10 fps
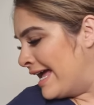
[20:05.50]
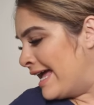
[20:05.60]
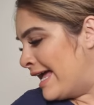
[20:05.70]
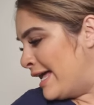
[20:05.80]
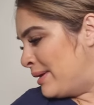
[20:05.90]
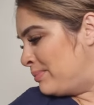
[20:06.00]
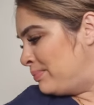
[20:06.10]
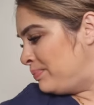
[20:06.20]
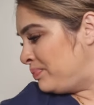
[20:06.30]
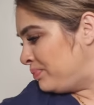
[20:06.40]

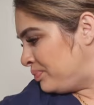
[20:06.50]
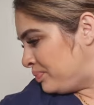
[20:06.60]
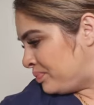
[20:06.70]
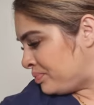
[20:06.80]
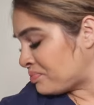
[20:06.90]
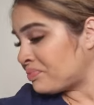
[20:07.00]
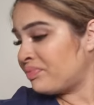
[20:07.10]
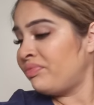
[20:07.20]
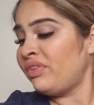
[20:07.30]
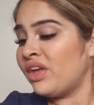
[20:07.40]
Um,
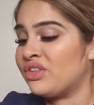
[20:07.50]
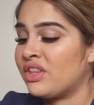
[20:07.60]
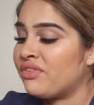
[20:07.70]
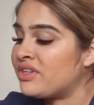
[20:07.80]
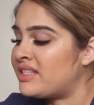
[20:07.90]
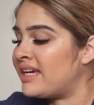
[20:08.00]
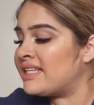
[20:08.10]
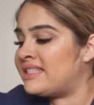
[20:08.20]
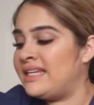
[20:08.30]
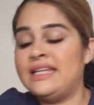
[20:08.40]
so the first thing I
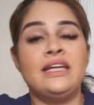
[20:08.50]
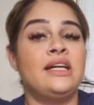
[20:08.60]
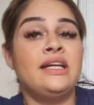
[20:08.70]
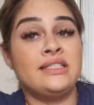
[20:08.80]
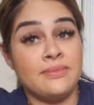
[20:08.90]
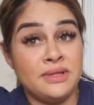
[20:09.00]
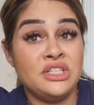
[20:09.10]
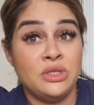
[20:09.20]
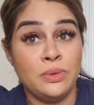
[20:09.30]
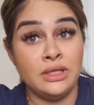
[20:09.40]
see in here is something
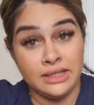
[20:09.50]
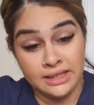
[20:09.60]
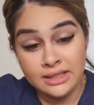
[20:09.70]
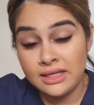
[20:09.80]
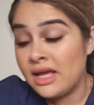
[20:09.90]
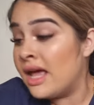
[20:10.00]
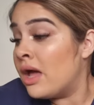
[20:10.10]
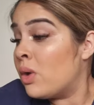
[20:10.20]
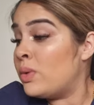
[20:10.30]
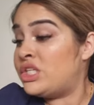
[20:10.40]
she will need,
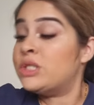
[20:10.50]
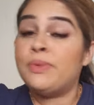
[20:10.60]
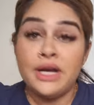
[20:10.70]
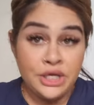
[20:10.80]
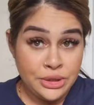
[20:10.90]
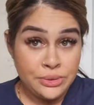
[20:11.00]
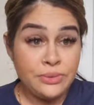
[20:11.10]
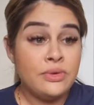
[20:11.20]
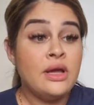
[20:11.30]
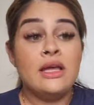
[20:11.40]
which is brand
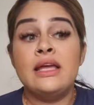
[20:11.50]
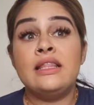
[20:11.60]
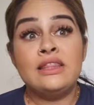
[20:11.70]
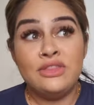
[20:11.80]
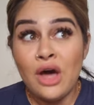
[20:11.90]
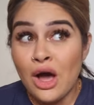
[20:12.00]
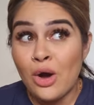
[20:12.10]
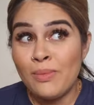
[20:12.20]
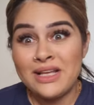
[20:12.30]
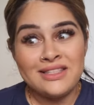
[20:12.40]
new.
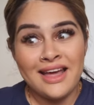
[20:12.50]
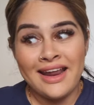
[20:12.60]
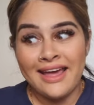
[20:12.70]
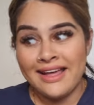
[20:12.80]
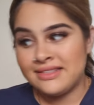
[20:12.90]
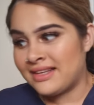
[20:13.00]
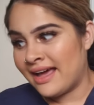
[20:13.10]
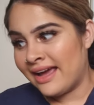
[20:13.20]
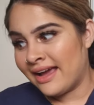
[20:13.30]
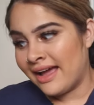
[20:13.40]
Though my son has
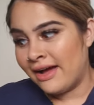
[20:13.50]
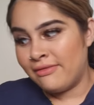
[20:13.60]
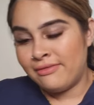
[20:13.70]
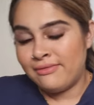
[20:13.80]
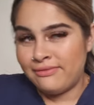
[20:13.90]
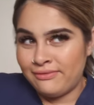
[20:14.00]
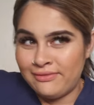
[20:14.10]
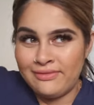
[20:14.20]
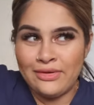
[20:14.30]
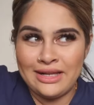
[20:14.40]
like
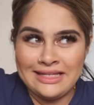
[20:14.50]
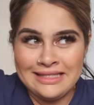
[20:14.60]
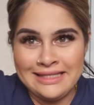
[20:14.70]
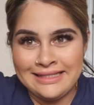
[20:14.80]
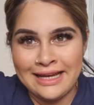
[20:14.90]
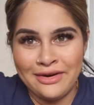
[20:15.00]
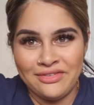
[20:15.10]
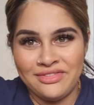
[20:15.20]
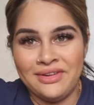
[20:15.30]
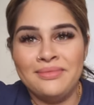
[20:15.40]
a two ten
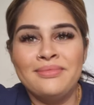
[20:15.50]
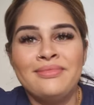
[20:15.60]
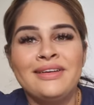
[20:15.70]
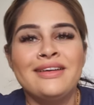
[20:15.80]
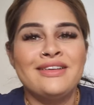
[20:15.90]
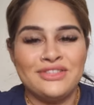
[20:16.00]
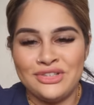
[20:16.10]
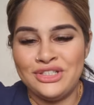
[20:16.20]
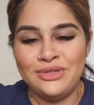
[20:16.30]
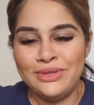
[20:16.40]
of them, so
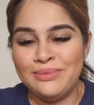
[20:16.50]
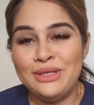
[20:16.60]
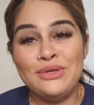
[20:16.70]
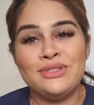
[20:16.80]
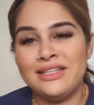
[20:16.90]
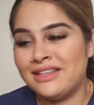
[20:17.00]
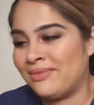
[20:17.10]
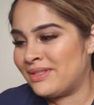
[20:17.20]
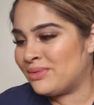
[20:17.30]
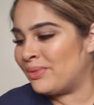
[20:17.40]
she will be using
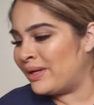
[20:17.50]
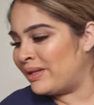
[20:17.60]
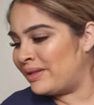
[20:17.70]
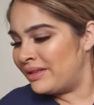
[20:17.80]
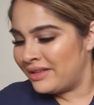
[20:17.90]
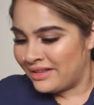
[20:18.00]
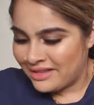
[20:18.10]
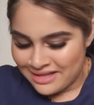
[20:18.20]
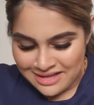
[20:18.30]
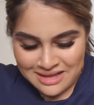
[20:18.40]
them as well.
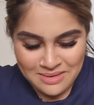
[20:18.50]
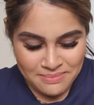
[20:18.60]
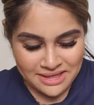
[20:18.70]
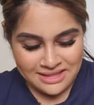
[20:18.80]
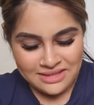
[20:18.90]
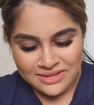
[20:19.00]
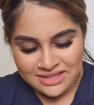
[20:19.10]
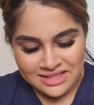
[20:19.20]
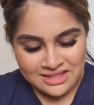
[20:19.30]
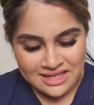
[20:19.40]
But these are
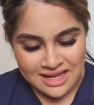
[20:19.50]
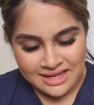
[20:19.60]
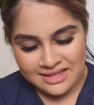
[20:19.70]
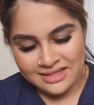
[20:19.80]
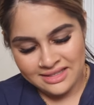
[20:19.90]
just like,